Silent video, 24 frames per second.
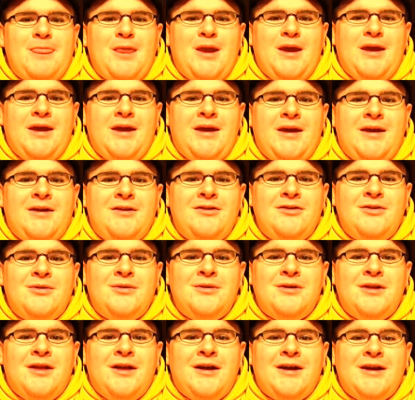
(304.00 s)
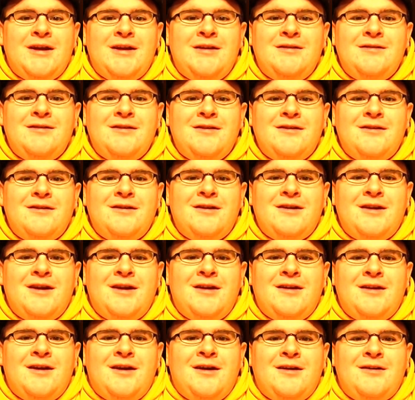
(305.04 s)
and do it a lot easier,
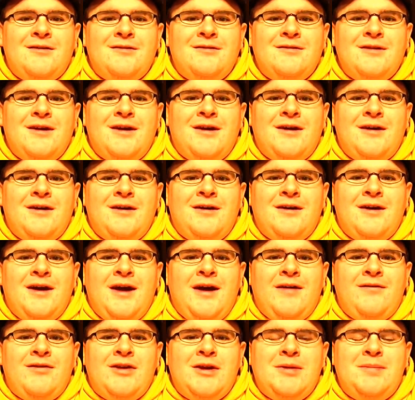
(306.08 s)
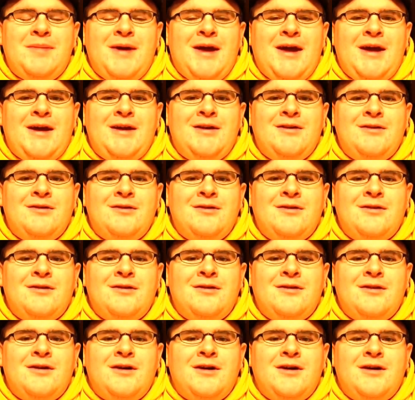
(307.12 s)
and not have any pain
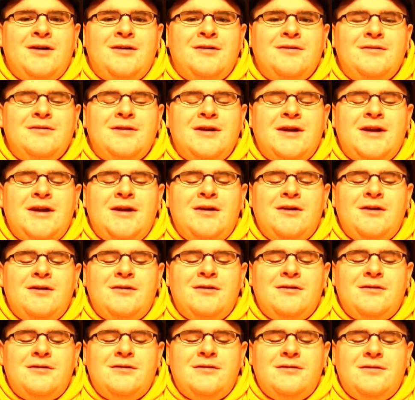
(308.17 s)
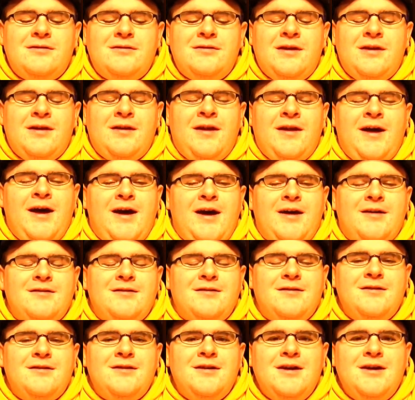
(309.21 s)
or any hurts that
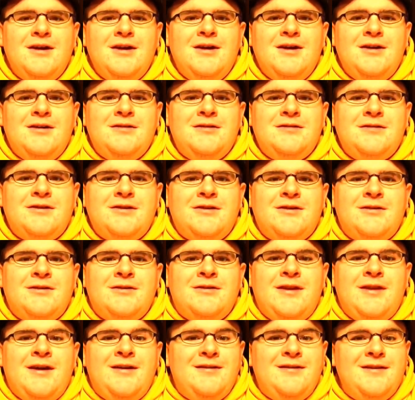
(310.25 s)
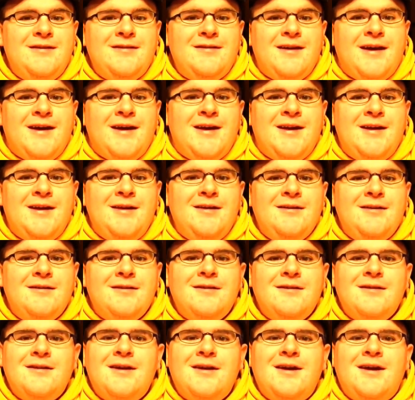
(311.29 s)
last. So that's exciting,
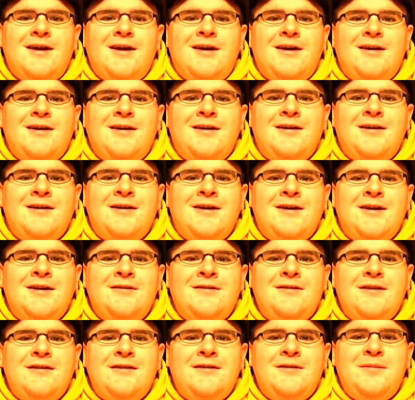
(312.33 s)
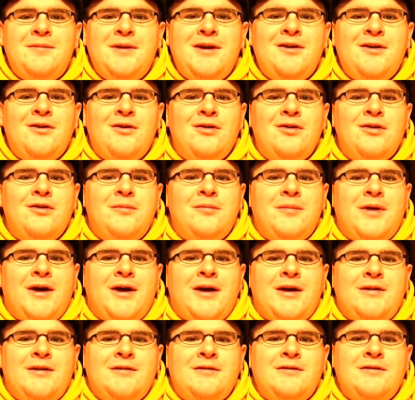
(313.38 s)
and it's a big goal of
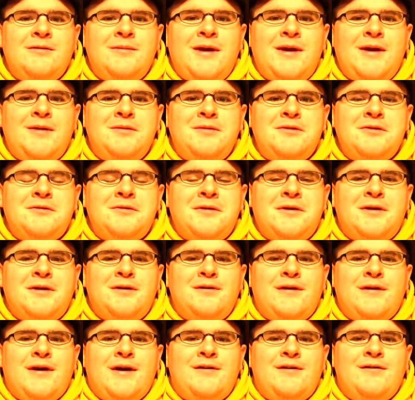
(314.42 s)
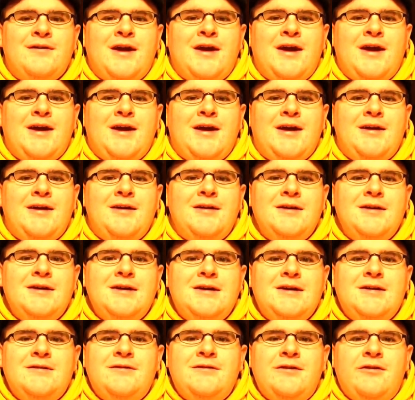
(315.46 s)
mine to be able to run a 5K.
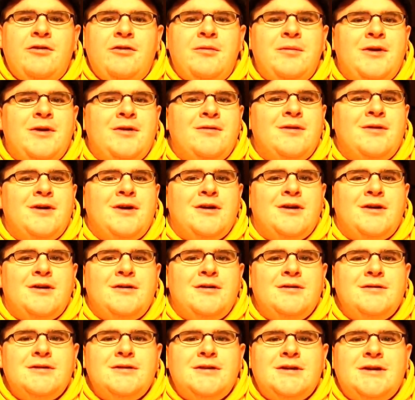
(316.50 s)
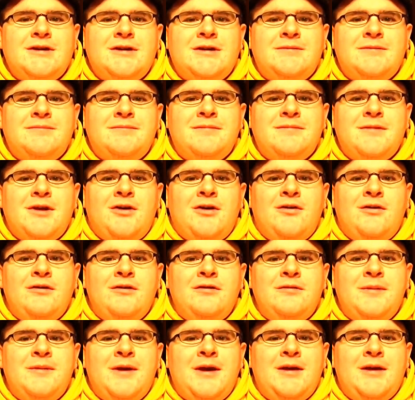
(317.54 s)
Never been a runner.
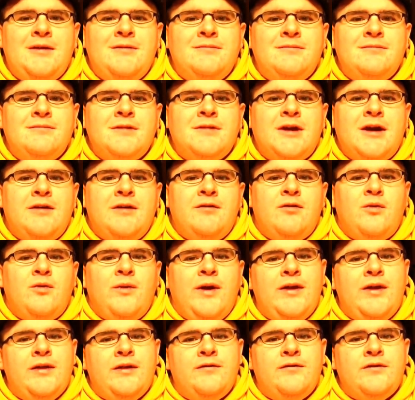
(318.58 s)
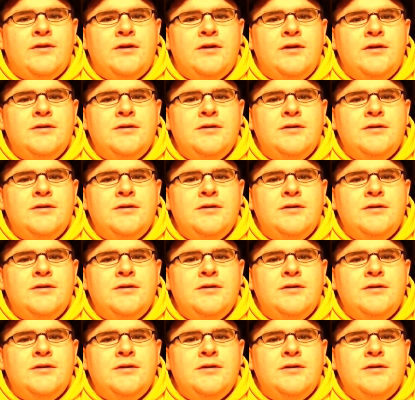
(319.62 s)
Always been kind of a weightlifter.